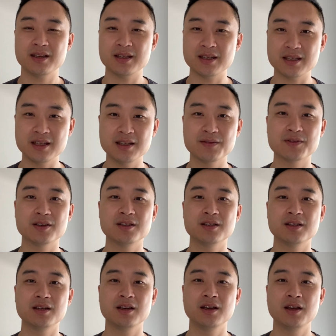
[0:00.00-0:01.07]

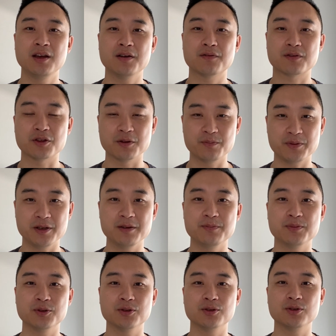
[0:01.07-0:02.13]
even for the
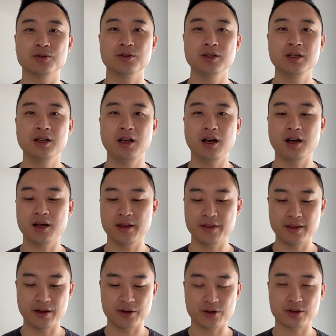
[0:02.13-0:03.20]
people
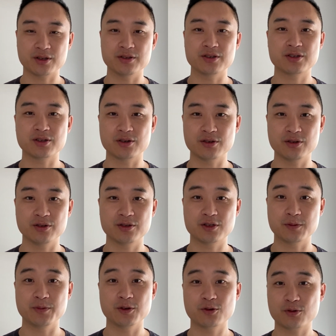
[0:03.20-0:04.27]
that are considered to
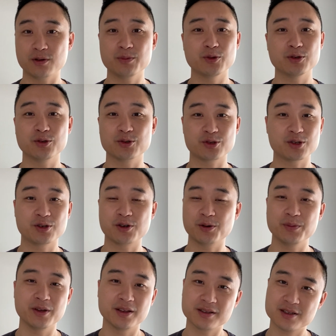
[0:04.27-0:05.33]
be criminals in our
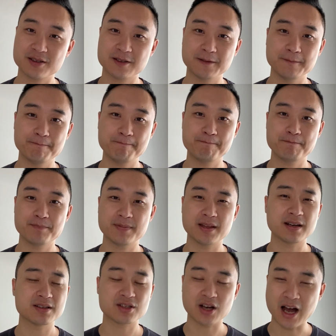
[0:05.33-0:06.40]
midst. That
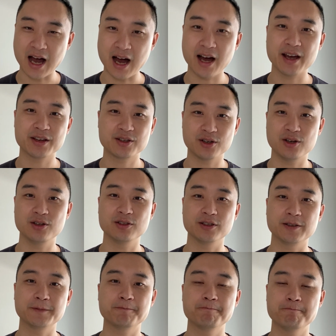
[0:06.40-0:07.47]
is a high
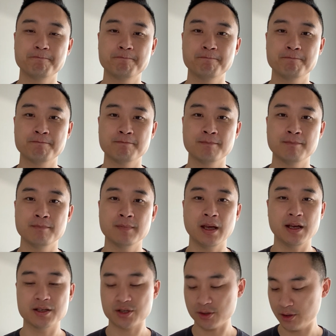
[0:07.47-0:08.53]
calling.
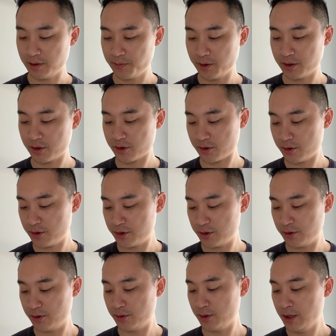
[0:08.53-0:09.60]
And so let me encourage
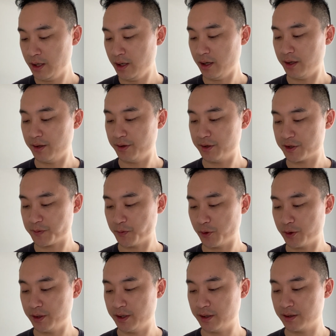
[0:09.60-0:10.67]
you this
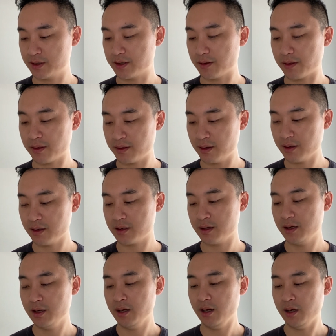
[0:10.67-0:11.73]
morning to think
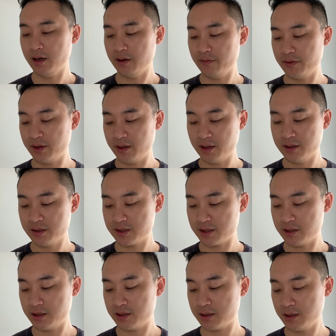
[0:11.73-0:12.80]
of the
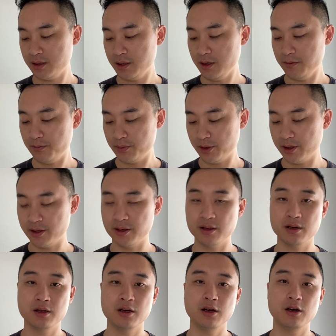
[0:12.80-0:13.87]
innocent
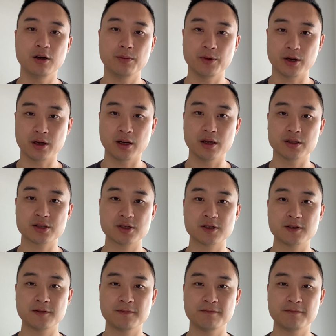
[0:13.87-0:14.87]
blood among us,